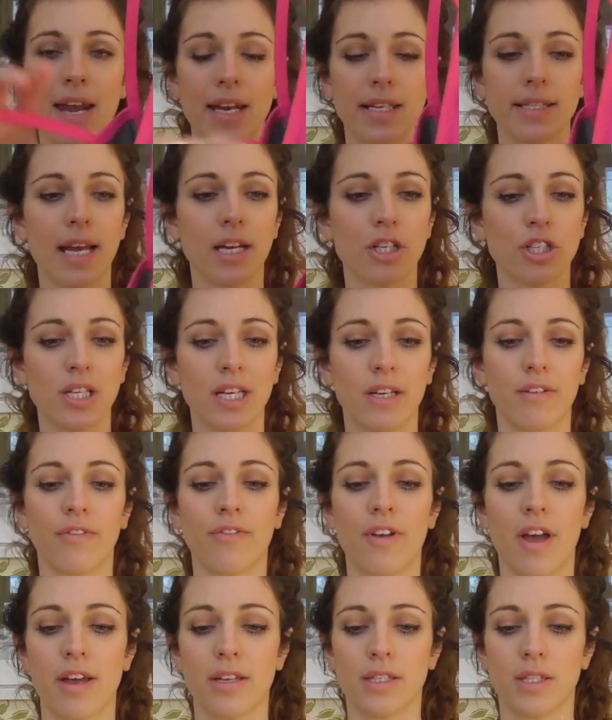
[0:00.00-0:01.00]
and it's actually
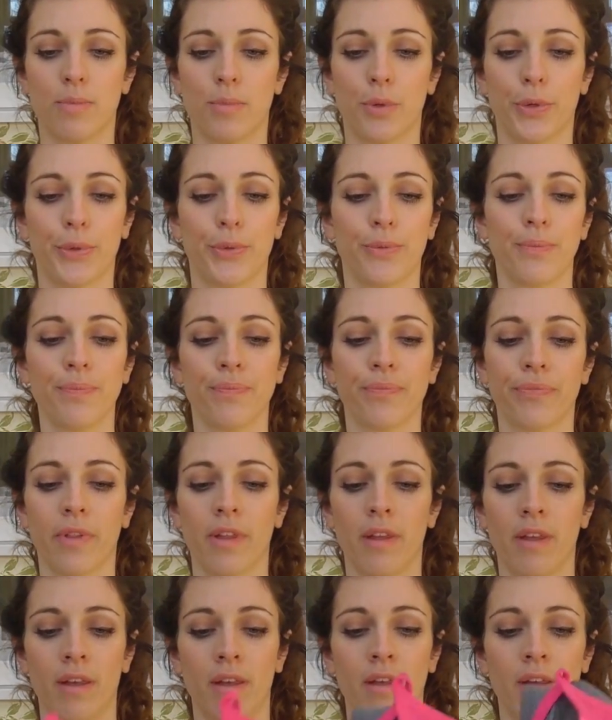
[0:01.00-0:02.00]
reversible,
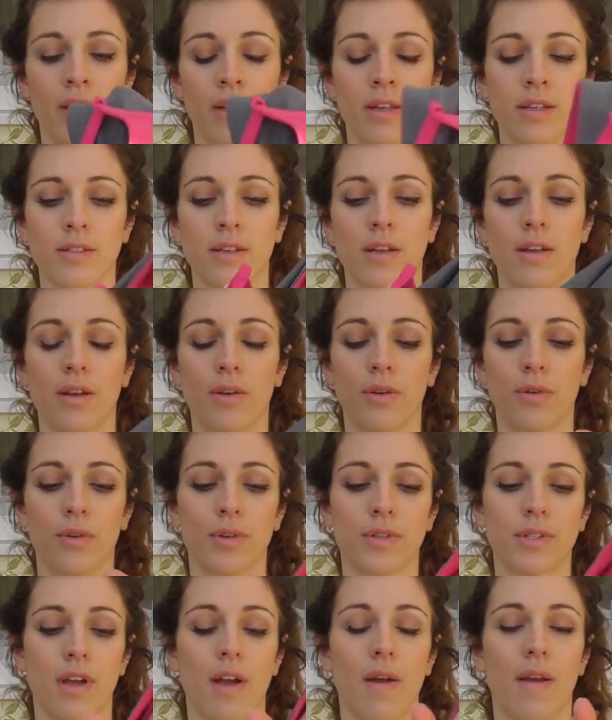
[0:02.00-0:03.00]
so you could
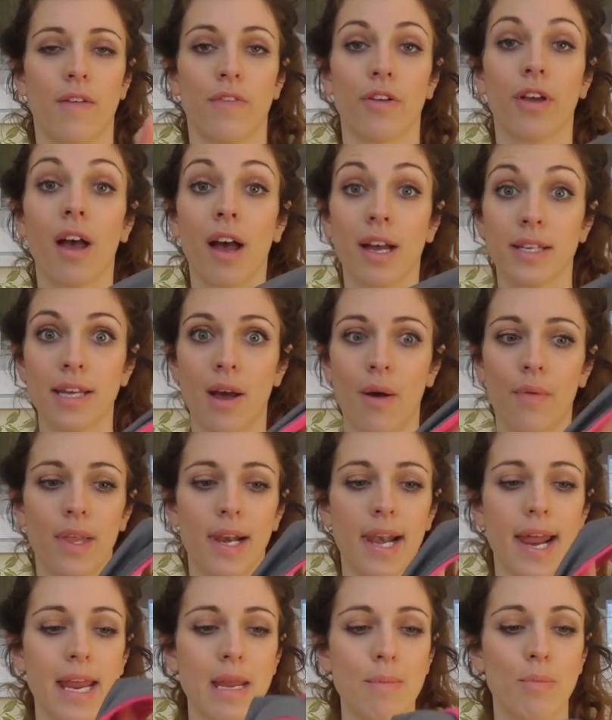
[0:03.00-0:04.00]
also, if you cut out the
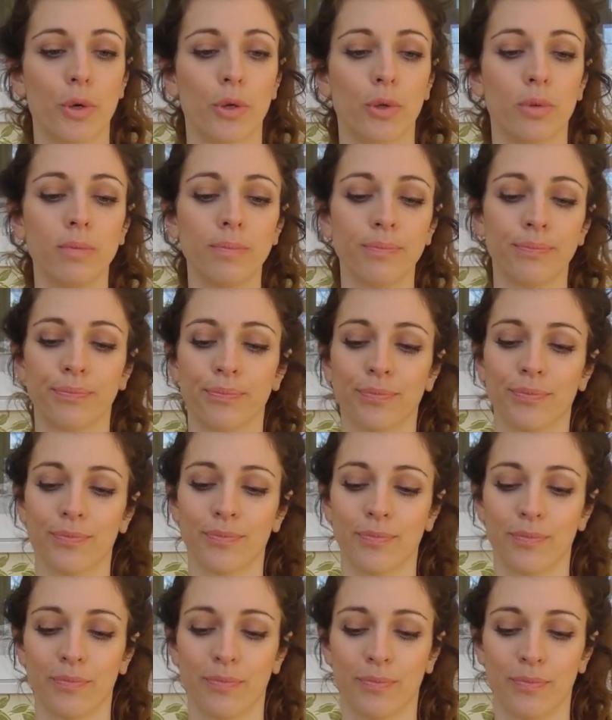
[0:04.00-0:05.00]
label,
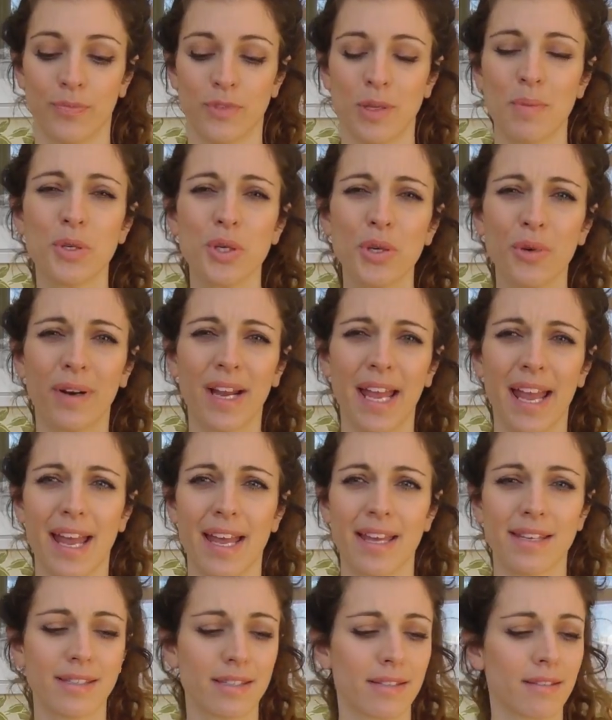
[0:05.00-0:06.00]
so I'm sure
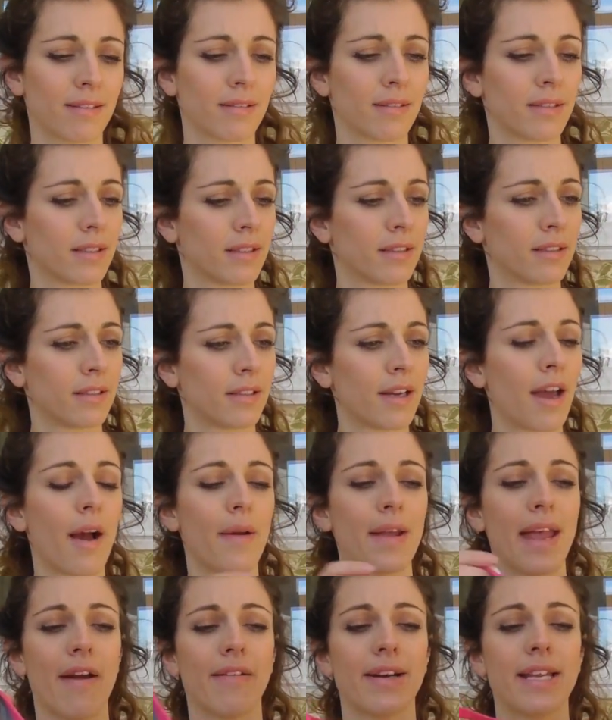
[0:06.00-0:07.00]
it is.
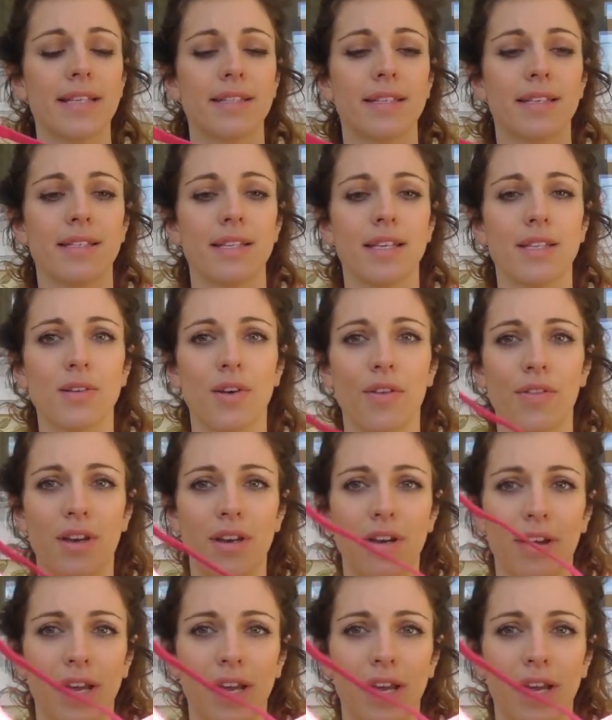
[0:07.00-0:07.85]
Oh yeah, it is, because it's got the